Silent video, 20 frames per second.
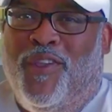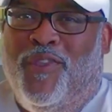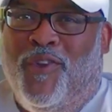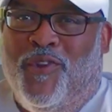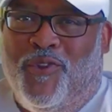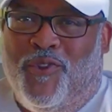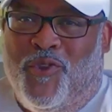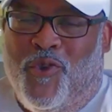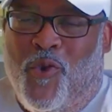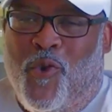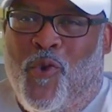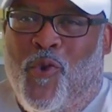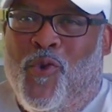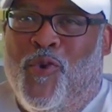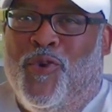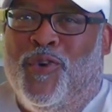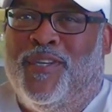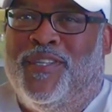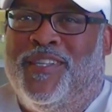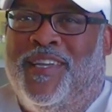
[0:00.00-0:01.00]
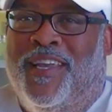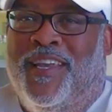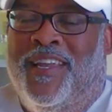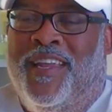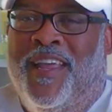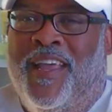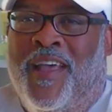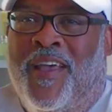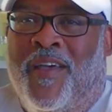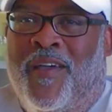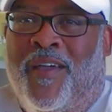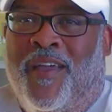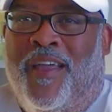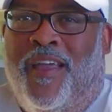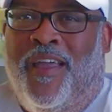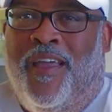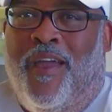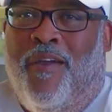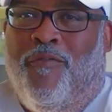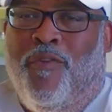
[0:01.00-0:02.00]
in the doors and
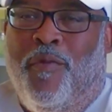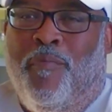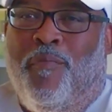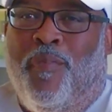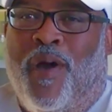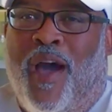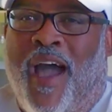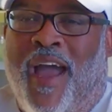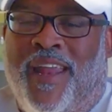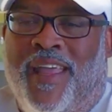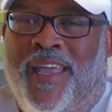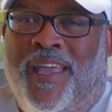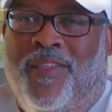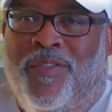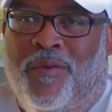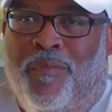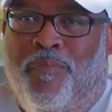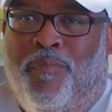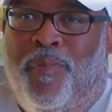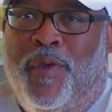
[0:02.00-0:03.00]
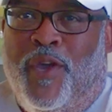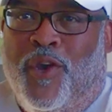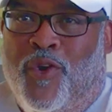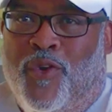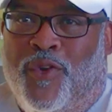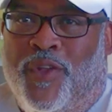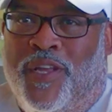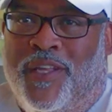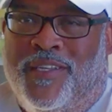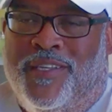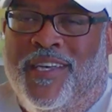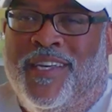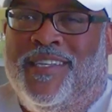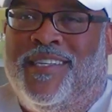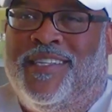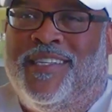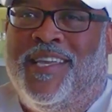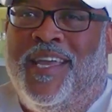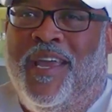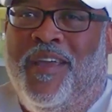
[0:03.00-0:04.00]
everybody in the building
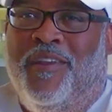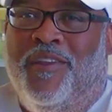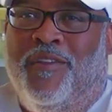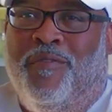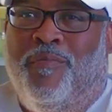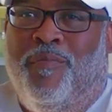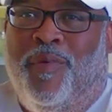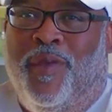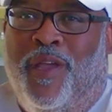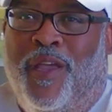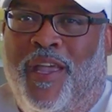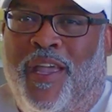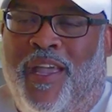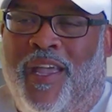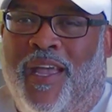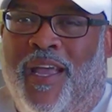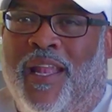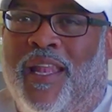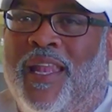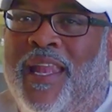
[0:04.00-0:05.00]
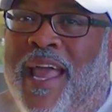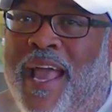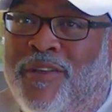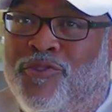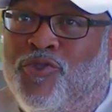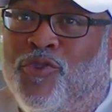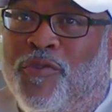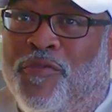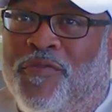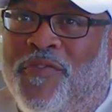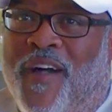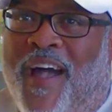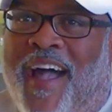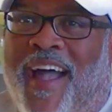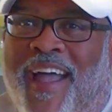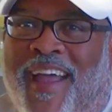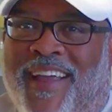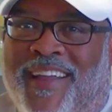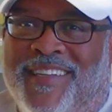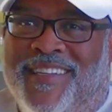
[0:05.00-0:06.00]
just seemed to be
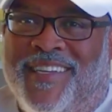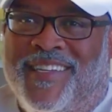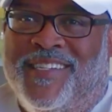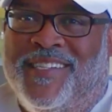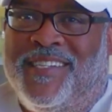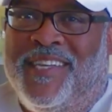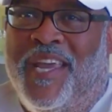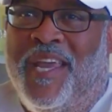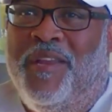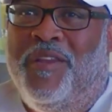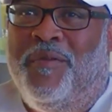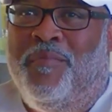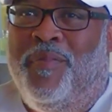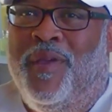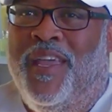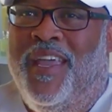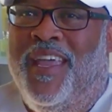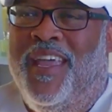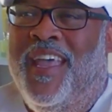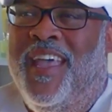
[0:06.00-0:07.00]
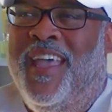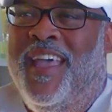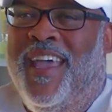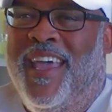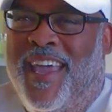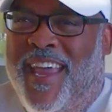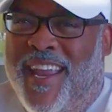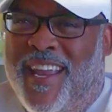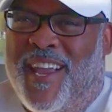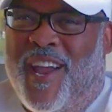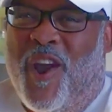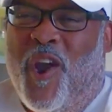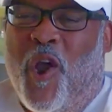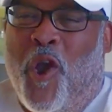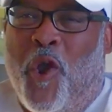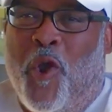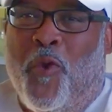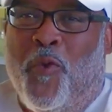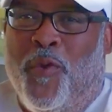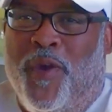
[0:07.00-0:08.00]
electrified, just seemed to be
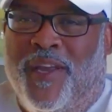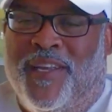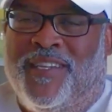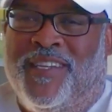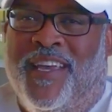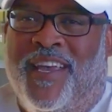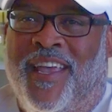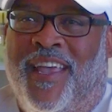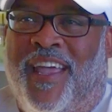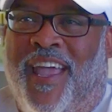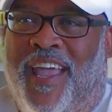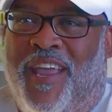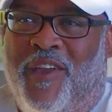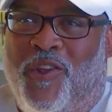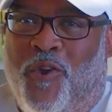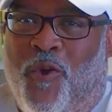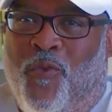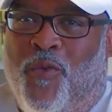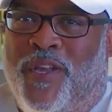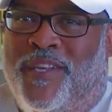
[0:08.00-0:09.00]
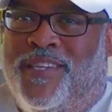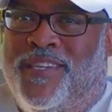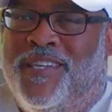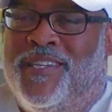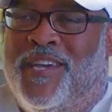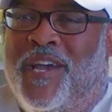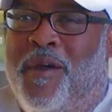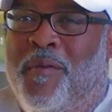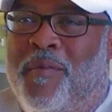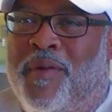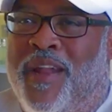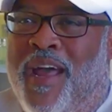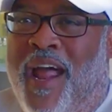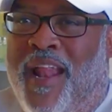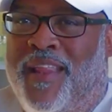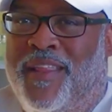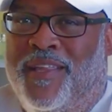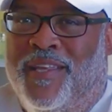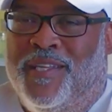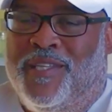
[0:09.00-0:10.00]
encouraged. And you know, we're just coming
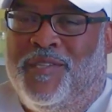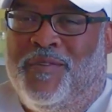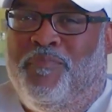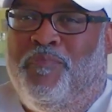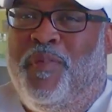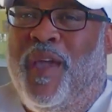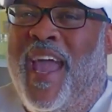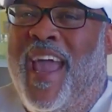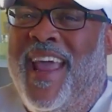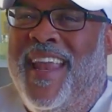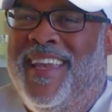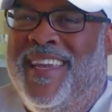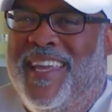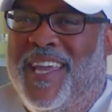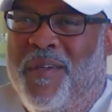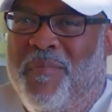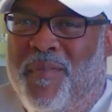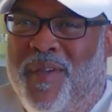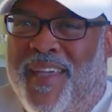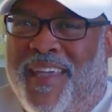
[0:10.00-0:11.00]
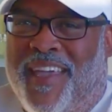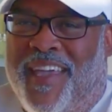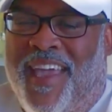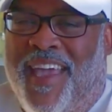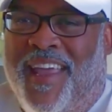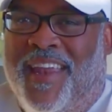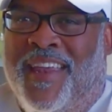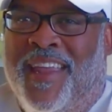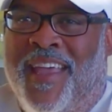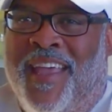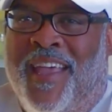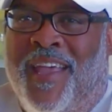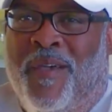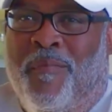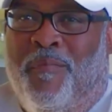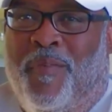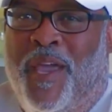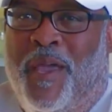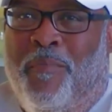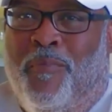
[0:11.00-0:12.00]
out of this pandemic and
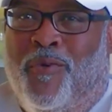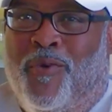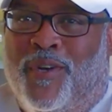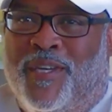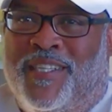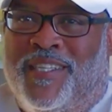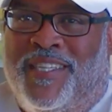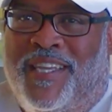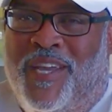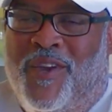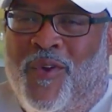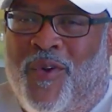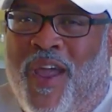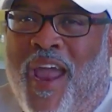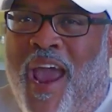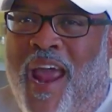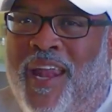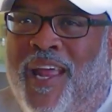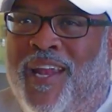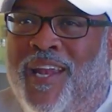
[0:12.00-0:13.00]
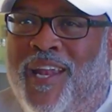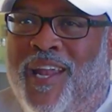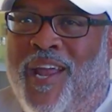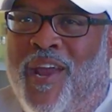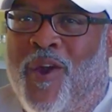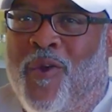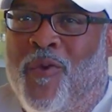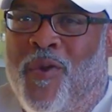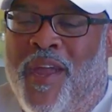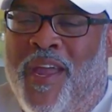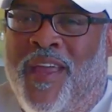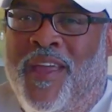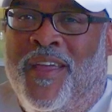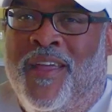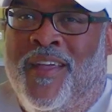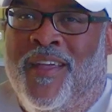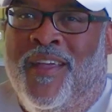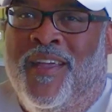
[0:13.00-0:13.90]
people are still kind of leery,